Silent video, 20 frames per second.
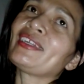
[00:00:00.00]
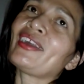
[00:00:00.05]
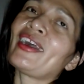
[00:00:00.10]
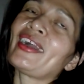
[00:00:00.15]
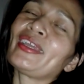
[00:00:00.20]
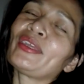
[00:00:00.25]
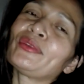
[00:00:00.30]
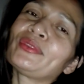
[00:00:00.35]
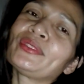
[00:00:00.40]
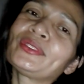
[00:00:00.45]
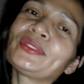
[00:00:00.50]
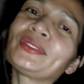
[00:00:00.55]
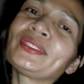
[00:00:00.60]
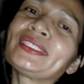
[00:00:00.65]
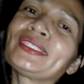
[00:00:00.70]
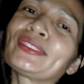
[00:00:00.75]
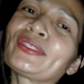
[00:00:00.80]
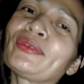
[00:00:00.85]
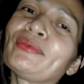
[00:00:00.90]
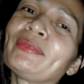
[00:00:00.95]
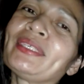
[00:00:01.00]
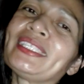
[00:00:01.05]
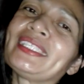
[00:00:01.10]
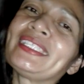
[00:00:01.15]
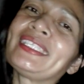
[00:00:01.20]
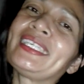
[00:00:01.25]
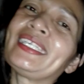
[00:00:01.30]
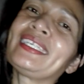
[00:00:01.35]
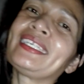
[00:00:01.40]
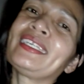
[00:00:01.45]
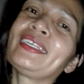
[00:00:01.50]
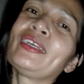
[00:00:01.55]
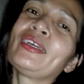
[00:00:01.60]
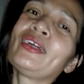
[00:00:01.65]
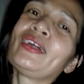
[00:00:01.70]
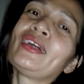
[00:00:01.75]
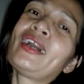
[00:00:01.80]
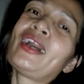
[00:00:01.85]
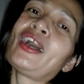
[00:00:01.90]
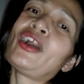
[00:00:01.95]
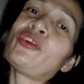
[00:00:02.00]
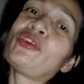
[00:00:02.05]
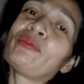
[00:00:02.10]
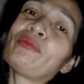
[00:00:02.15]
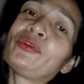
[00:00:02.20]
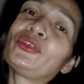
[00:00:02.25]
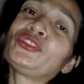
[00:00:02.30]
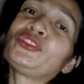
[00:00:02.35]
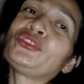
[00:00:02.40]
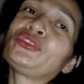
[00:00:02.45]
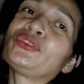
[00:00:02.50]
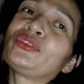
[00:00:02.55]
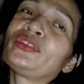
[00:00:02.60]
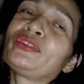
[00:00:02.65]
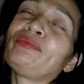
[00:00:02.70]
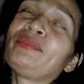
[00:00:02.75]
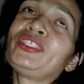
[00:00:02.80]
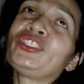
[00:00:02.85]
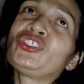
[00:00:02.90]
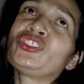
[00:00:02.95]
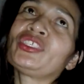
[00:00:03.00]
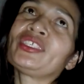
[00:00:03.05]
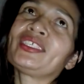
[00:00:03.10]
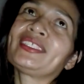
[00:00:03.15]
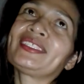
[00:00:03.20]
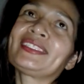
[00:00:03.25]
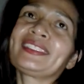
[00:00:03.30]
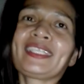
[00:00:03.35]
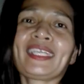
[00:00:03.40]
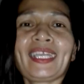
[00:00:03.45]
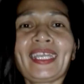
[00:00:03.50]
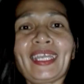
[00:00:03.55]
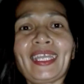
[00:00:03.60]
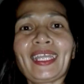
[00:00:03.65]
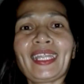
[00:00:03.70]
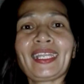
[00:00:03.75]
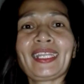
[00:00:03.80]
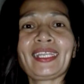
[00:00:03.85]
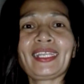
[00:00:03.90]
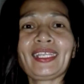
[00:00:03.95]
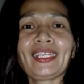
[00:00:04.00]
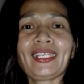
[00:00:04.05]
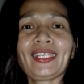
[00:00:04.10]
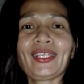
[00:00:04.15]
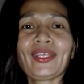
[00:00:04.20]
guy also is commenting, how about your beaches and